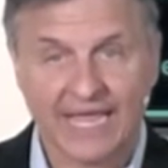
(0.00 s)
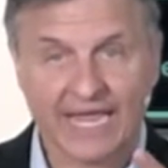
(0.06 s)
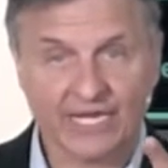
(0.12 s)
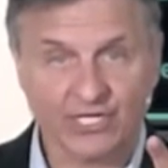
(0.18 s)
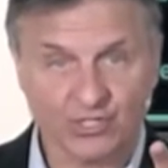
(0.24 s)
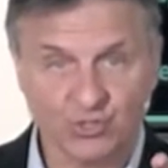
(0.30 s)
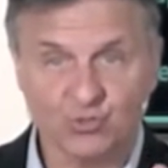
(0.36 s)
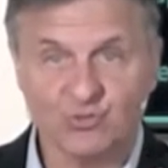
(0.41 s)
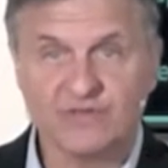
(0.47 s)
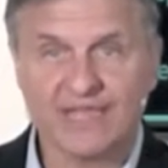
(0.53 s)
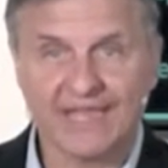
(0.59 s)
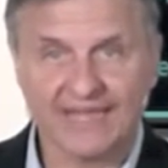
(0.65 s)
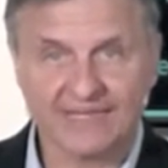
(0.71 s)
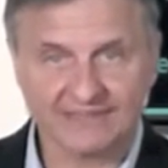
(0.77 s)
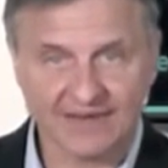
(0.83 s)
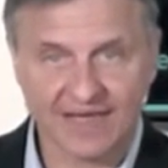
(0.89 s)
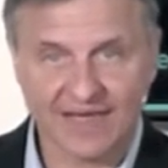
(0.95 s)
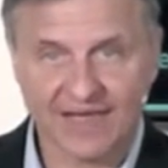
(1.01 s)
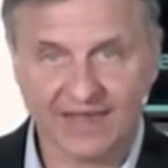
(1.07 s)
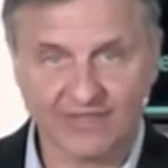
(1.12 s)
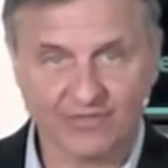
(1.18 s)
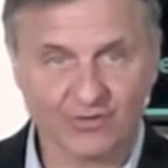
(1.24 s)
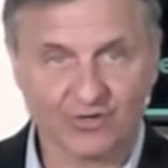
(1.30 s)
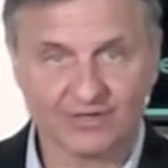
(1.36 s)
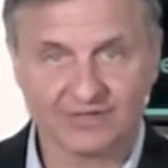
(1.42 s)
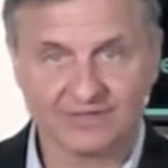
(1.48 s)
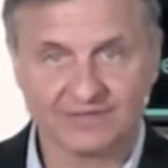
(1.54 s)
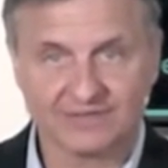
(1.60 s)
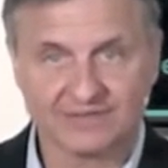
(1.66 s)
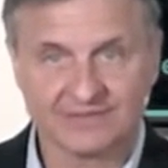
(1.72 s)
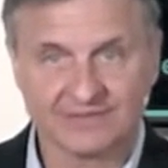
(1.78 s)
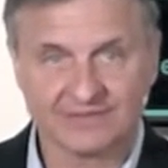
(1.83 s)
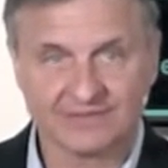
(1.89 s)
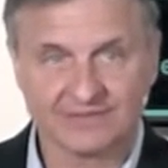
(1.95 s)
And you can't either,
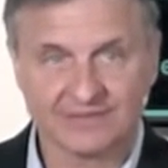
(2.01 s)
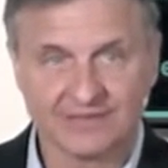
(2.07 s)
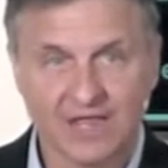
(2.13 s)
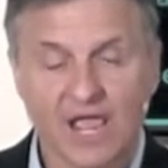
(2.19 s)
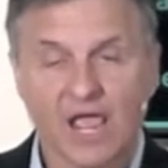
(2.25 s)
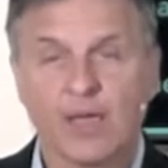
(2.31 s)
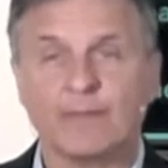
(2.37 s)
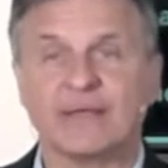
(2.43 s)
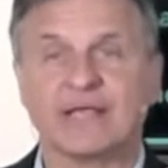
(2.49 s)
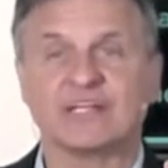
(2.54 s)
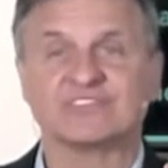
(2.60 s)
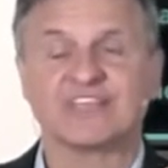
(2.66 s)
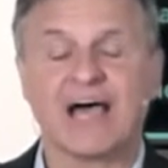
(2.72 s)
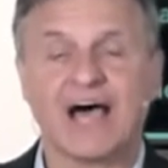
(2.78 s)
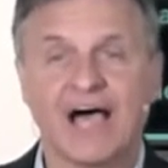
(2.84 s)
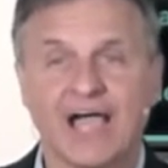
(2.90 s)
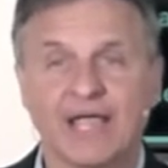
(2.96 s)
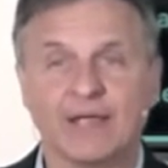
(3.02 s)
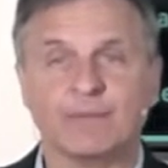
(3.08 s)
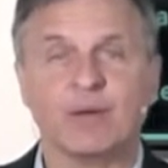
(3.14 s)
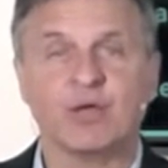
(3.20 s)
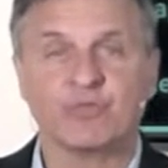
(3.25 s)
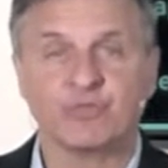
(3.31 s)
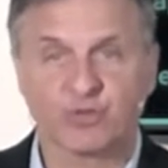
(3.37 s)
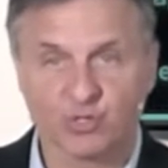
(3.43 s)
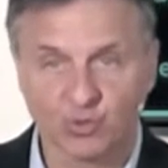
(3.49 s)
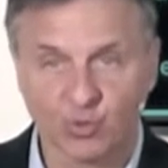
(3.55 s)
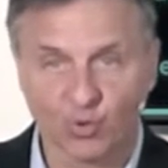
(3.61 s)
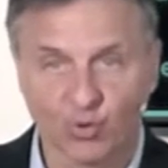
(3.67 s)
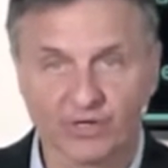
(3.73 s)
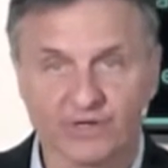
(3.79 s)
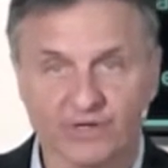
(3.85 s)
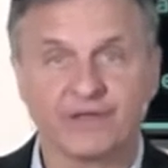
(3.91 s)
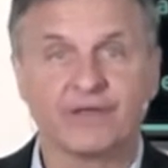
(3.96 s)
because I'm the
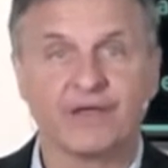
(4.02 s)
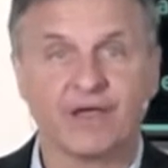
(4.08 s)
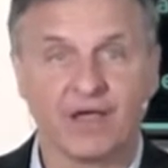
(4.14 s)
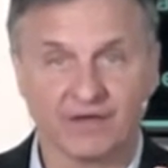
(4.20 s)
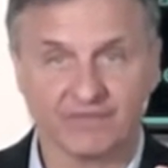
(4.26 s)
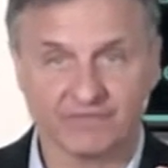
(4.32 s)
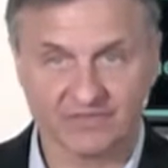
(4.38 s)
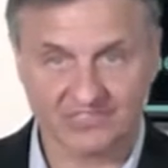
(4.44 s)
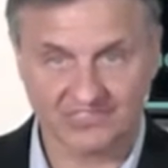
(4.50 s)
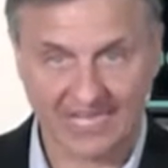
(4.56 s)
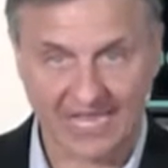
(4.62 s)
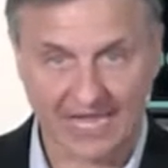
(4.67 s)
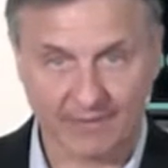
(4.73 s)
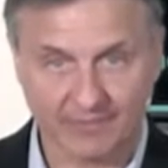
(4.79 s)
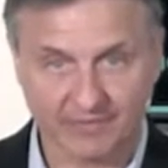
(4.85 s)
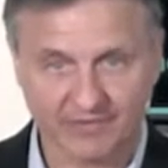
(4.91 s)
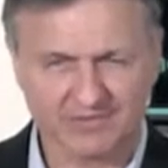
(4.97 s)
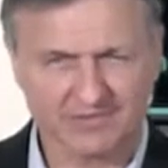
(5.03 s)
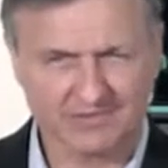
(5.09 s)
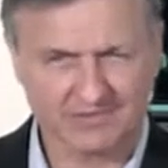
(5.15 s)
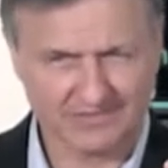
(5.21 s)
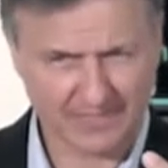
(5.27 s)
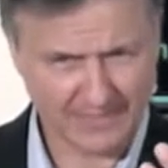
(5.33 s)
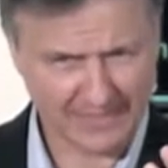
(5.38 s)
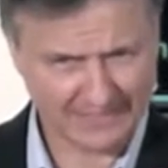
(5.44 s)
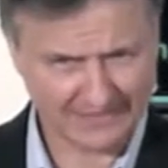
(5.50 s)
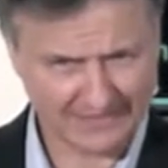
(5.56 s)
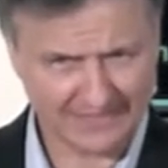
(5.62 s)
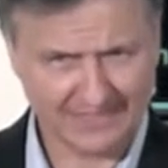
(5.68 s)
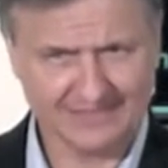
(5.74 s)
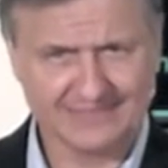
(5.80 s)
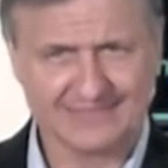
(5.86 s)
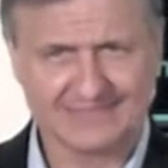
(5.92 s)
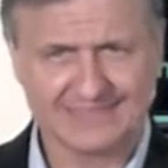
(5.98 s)
Lord of the Sabbath. Does that make
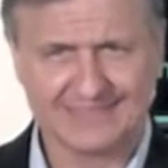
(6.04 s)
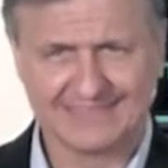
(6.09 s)
sense?